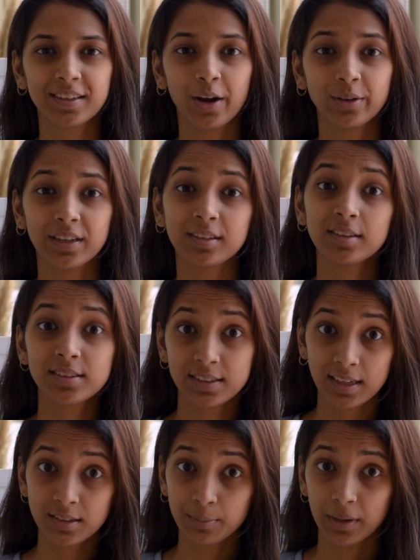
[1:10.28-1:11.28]
down into
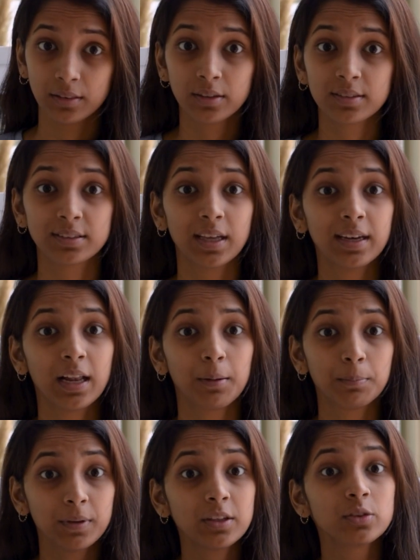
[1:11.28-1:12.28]
6 methods that
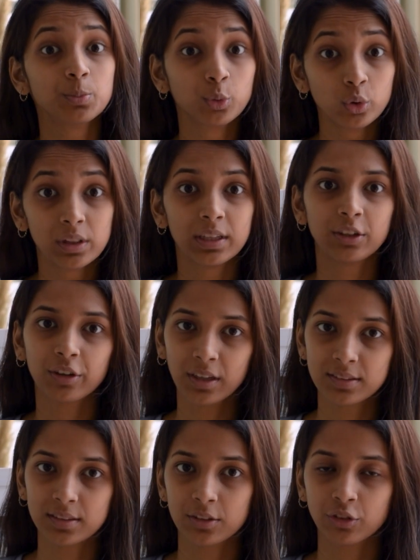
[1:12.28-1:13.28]
helped me smoothly
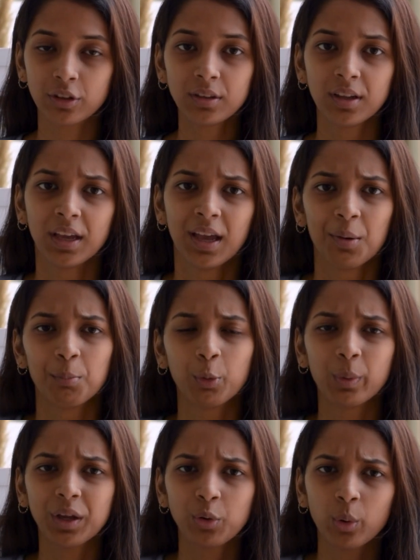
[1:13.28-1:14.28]
transition
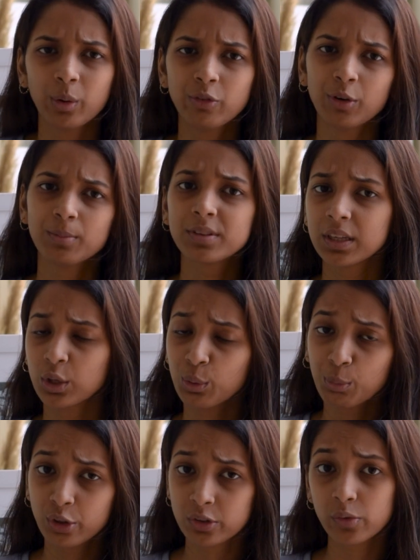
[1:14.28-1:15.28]
between going from 0
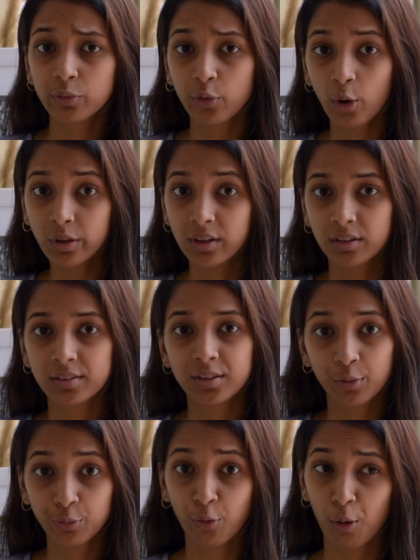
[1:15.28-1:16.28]
books in 4 years
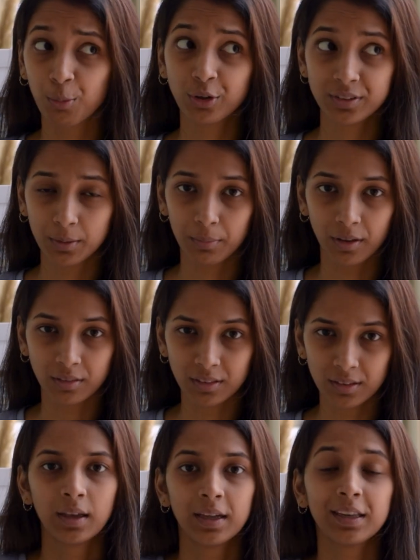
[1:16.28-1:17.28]
to 4 books a
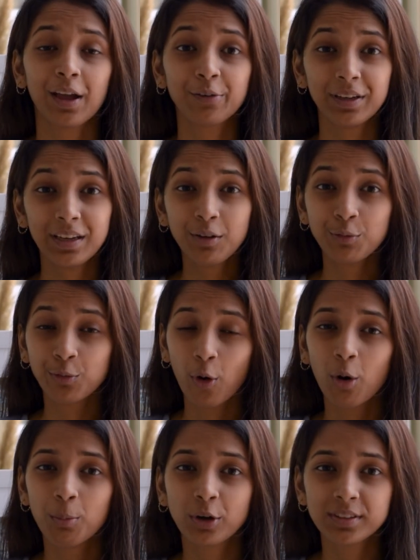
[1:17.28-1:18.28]
month. Now, reading
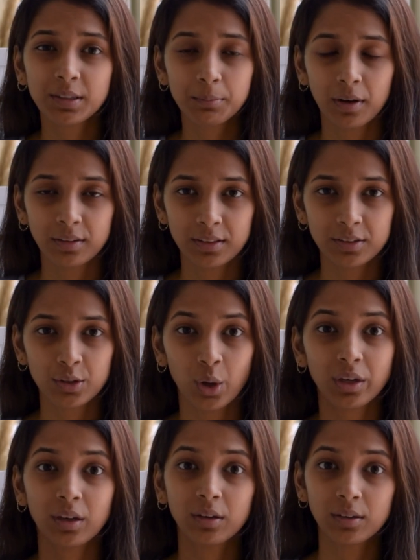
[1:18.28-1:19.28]
4 books a month is
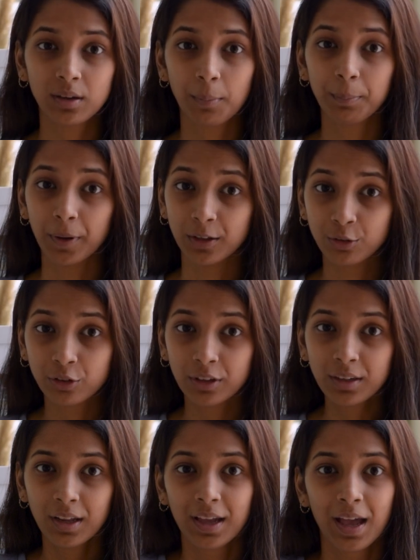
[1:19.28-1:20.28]
not a
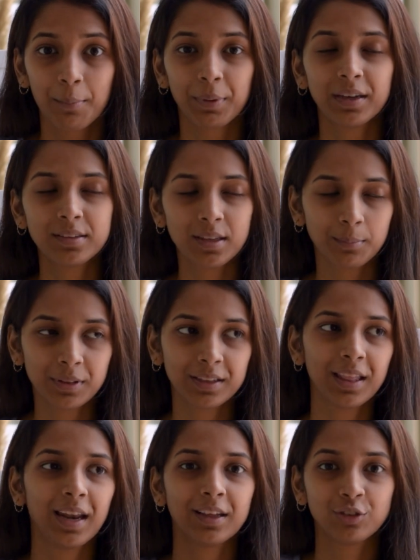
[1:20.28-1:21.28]
compulsion, but it's something
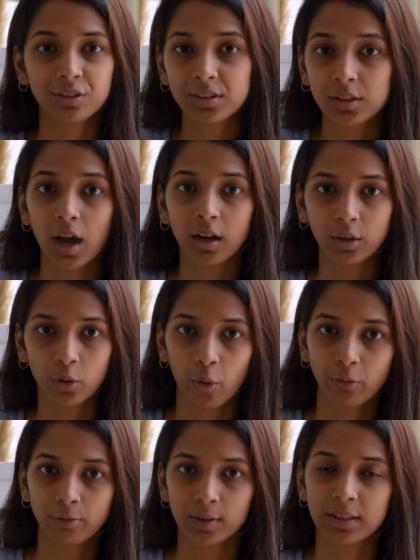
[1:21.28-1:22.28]
that I just started
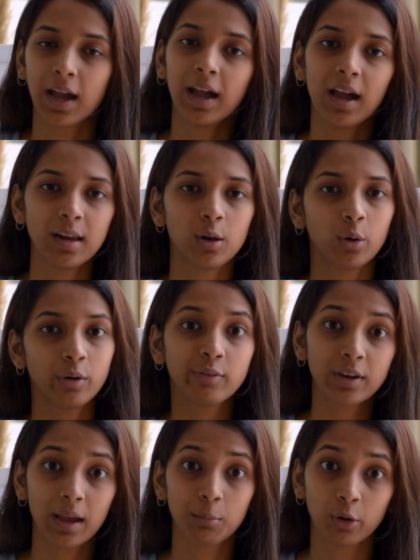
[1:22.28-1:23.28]
off with. I had a lot of
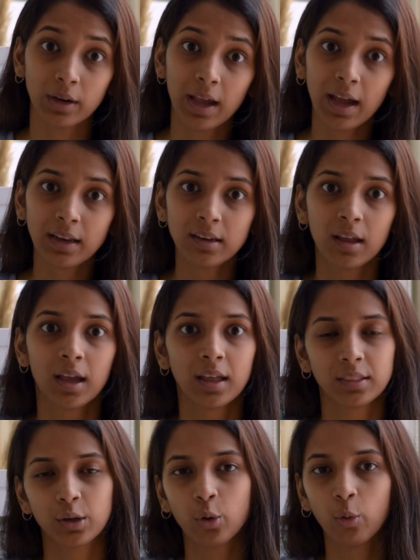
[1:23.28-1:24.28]
time on hand,
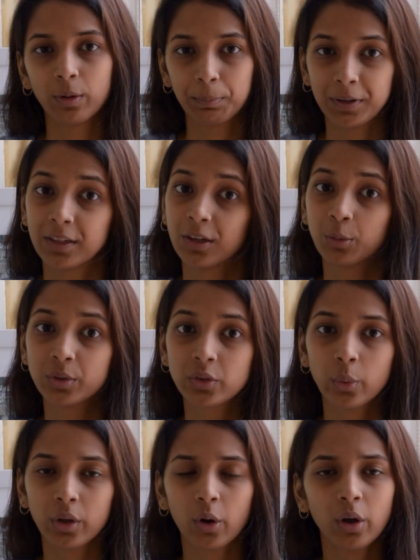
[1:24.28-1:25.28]
the COVID period was
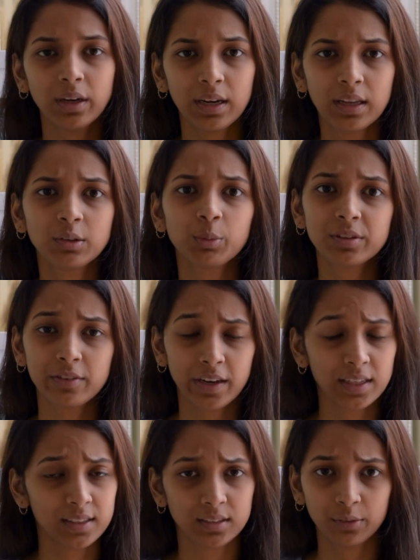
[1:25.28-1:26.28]
going on, and it was
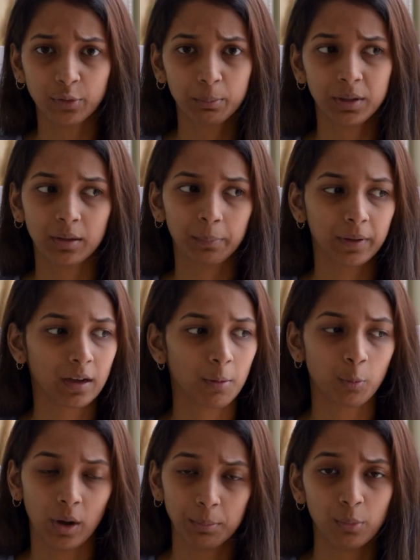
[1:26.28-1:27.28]
very easy for me to pick
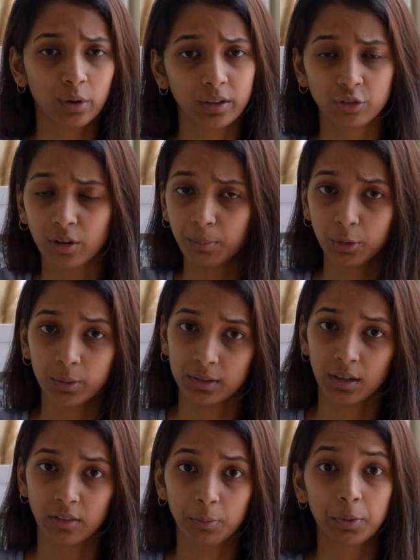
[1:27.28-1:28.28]
up one book and jump to
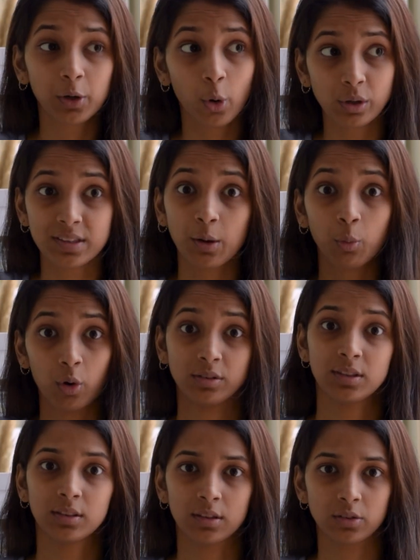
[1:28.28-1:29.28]
another because I
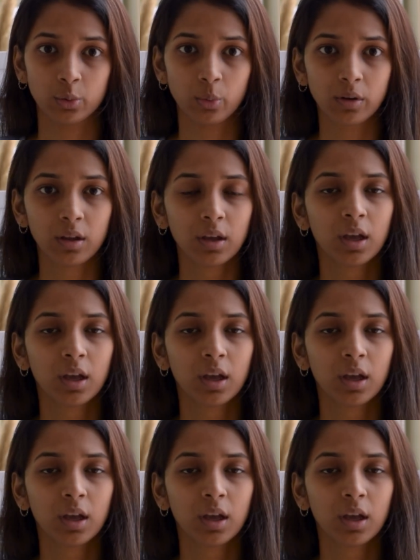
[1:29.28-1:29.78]
was in the zone.